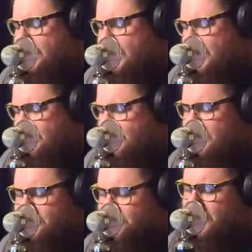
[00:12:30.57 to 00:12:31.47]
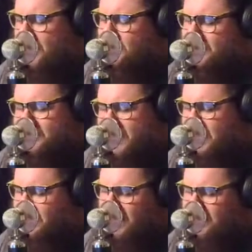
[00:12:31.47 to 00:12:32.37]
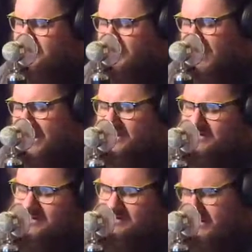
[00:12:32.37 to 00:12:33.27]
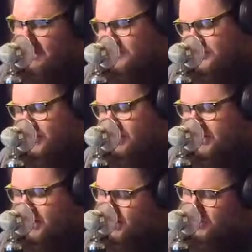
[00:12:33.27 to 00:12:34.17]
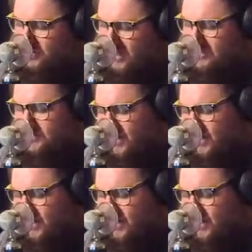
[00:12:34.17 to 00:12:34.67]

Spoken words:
And I'm going to probably be saying not to brag or I'm sorry a whole lot.